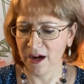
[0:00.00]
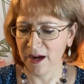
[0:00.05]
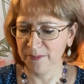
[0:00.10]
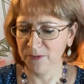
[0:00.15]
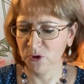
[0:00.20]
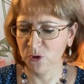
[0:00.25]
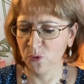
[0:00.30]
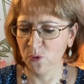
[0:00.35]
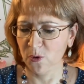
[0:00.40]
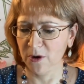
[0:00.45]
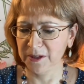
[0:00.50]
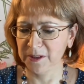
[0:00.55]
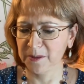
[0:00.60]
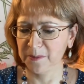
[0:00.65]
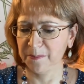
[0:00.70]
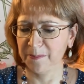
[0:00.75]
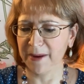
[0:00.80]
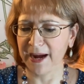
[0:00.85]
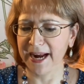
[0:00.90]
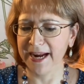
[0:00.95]
towards
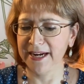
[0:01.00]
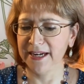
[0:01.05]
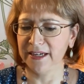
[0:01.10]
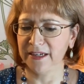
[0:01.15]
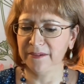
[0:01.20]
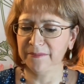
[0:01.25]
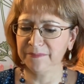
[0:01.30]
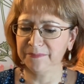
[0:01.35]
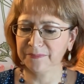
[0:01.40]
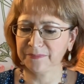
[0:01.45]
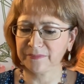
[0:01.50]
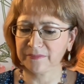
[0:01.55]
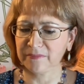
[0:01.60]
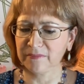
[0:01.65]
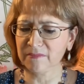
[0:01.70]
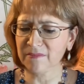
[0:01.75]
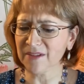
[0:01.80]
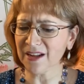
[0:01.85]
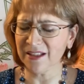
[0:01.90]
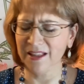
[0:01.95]
Biden.
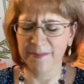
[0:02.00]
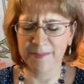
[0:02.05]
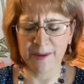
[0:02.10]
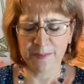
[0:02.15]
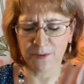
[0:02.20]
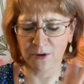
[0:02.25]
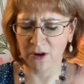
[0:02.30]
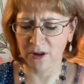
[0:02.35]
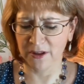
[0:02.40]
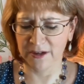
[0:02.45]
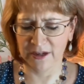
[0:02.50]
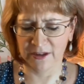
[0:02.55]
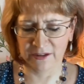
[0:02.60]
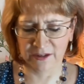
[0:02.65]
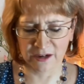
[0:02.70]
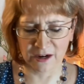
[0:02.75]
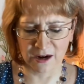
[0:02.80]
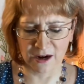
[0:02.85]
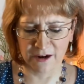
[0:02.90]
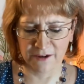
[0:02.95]
Let me pull another
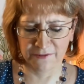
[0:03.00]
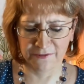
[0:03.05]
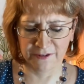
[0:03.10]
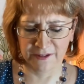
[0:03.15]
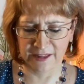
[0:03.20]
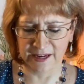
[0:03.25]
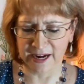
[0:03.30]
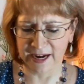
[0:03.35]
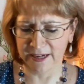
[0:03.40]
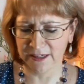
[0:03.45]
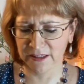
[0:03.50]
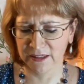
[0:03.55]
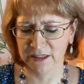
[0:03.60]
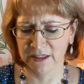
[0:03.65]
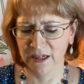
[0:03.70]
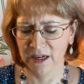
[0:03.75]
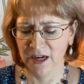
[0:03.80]
card for that.